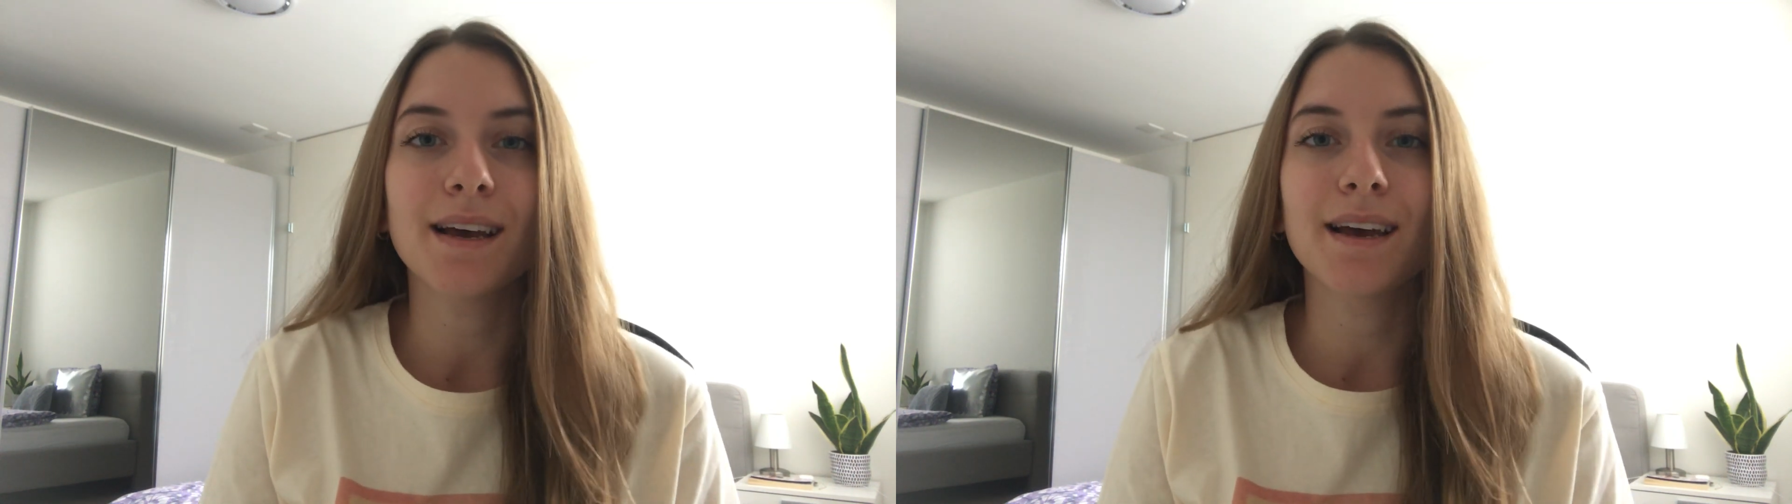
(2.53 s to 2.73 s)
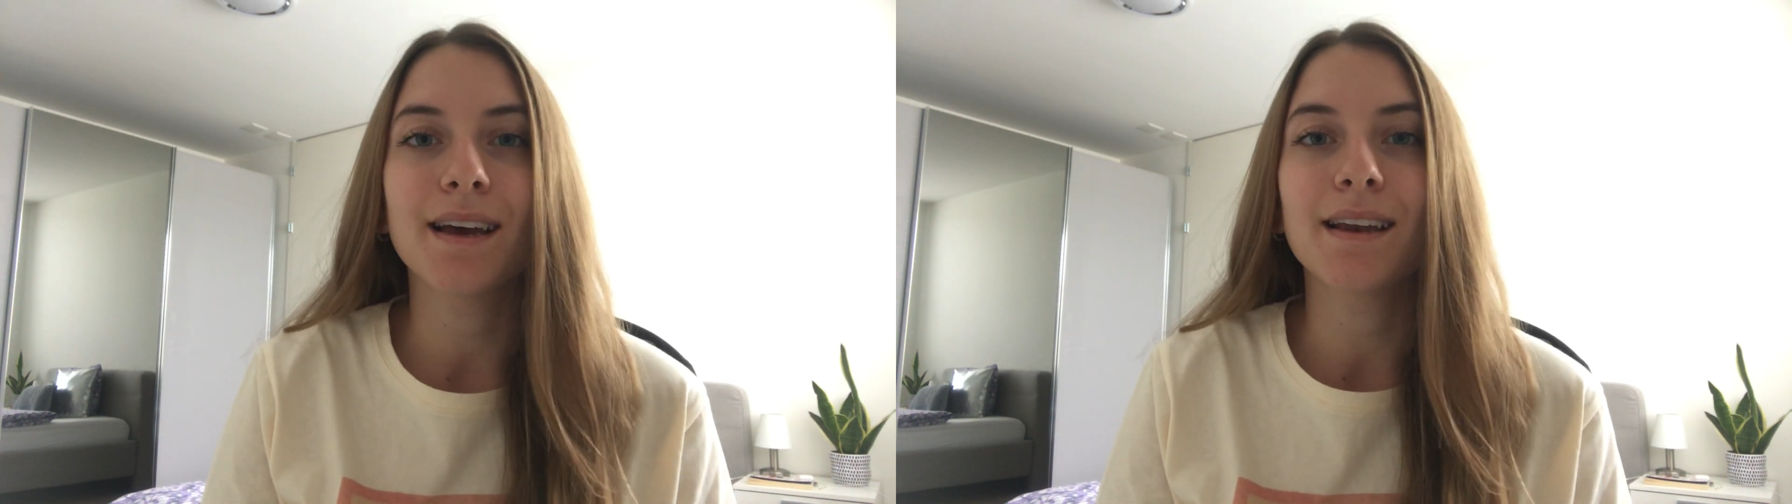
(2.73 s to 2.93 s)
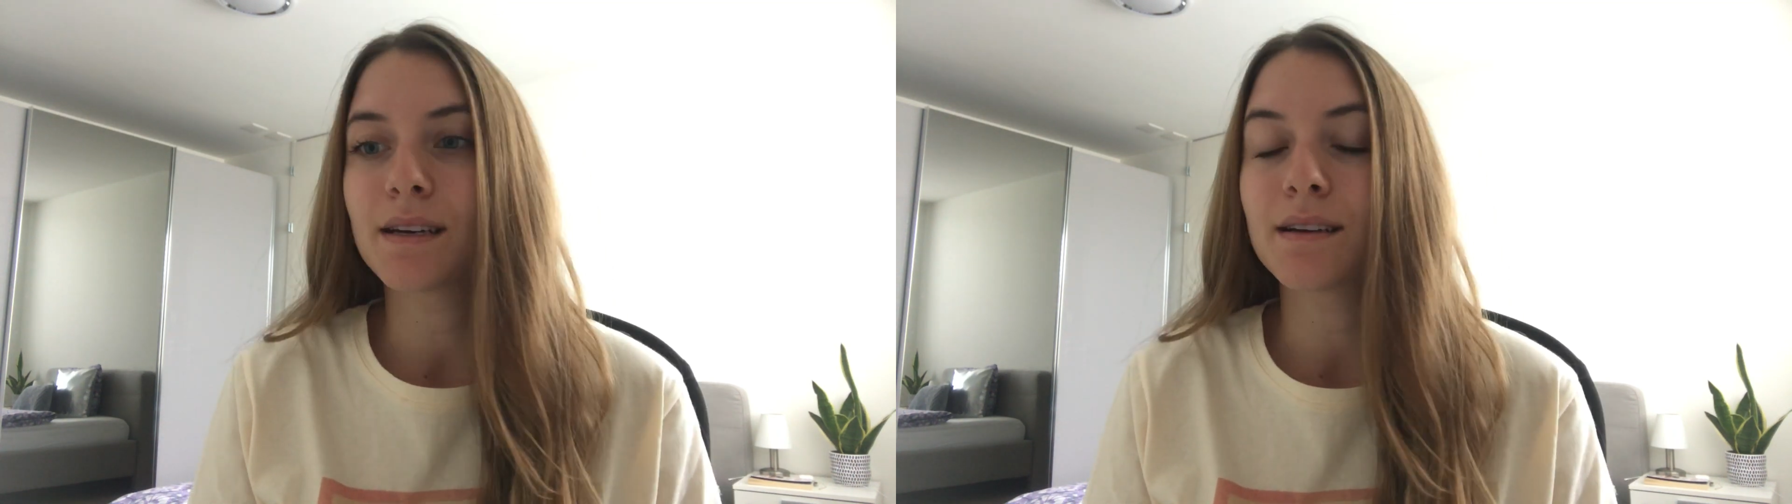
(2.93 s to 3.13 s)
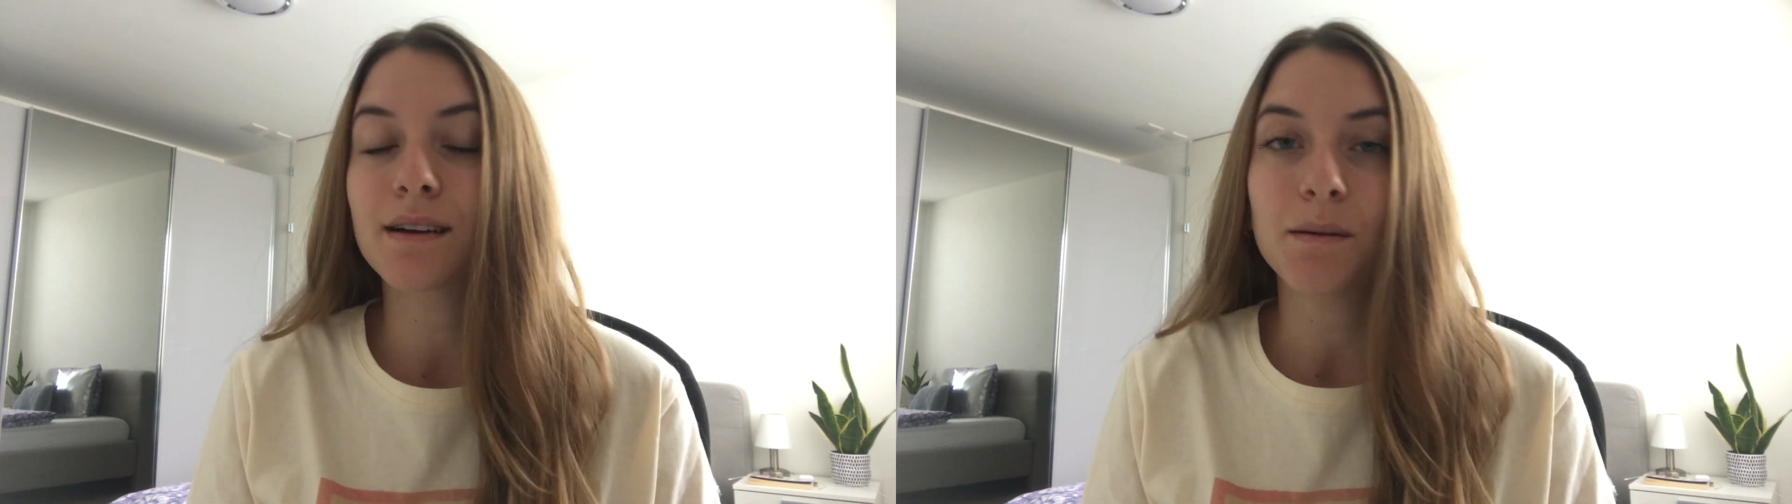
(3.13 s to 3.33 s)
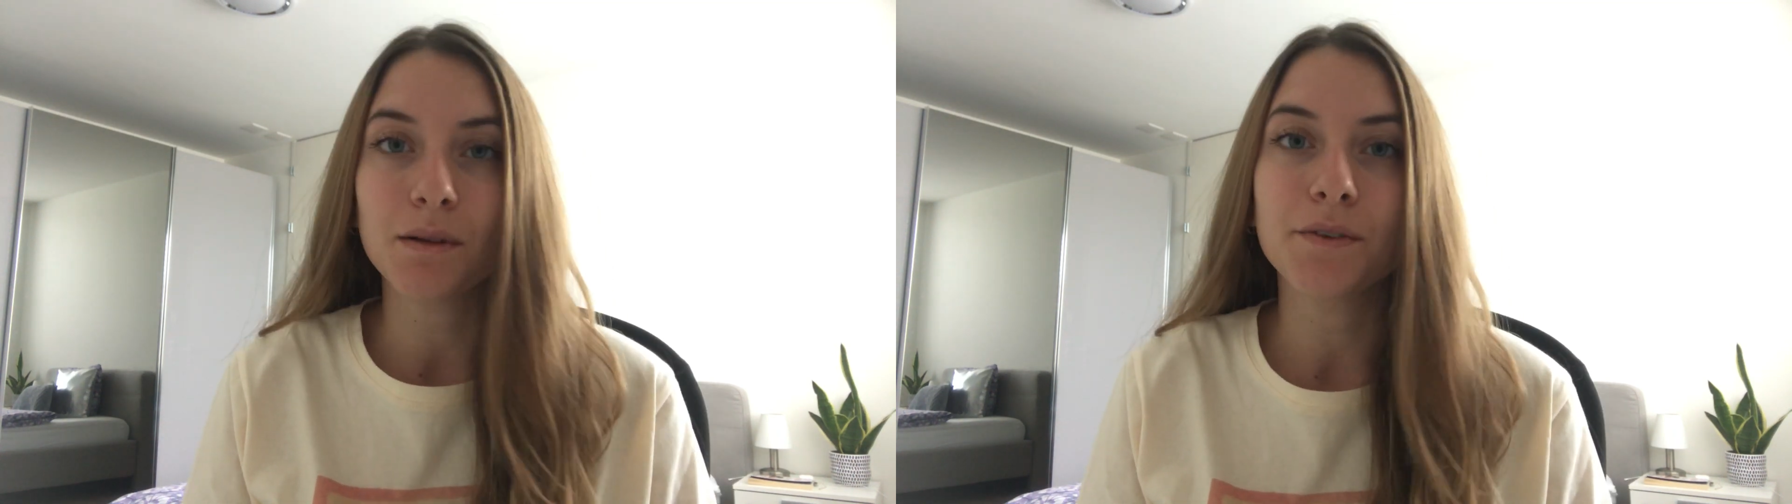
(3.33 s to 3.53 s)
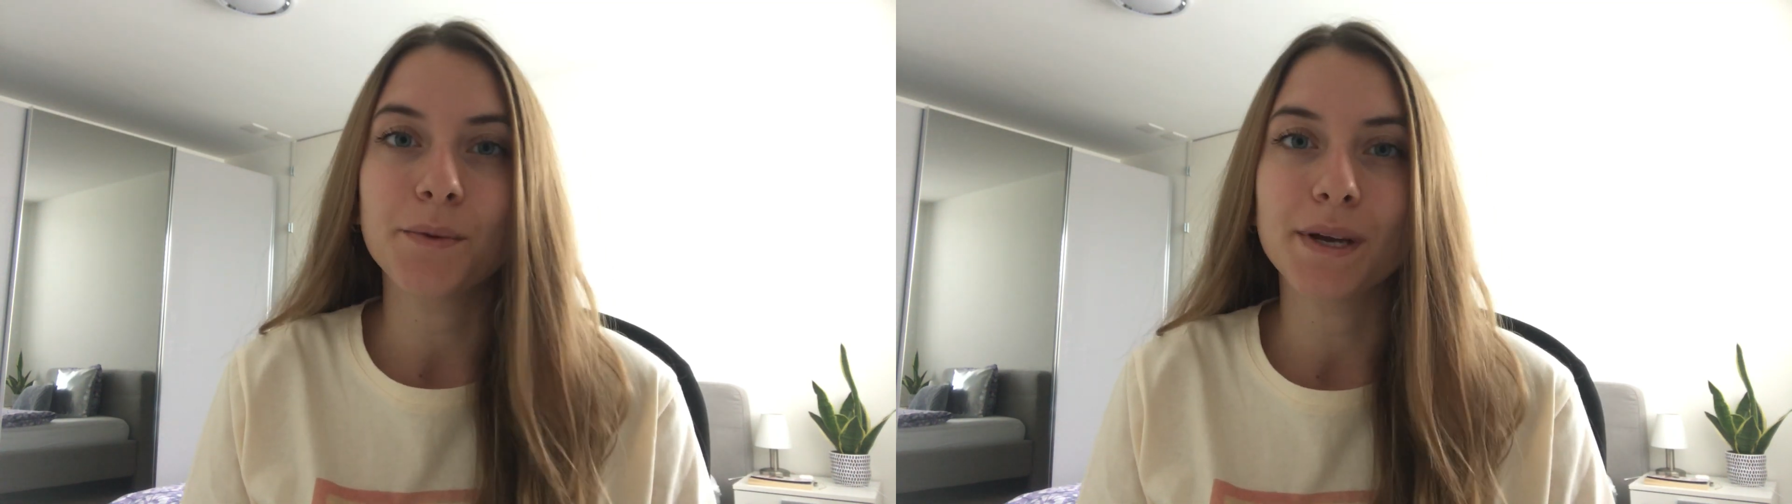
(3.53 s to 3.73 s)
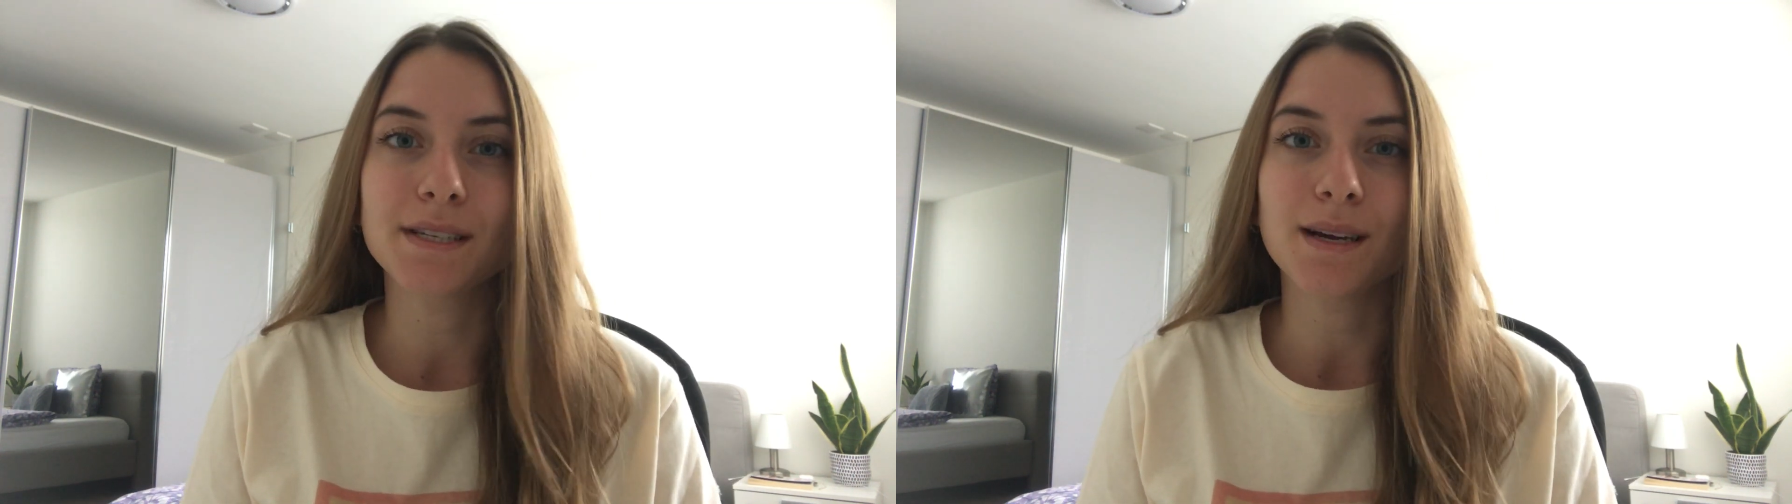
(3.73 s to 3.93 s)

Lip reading: and in a couple of weeks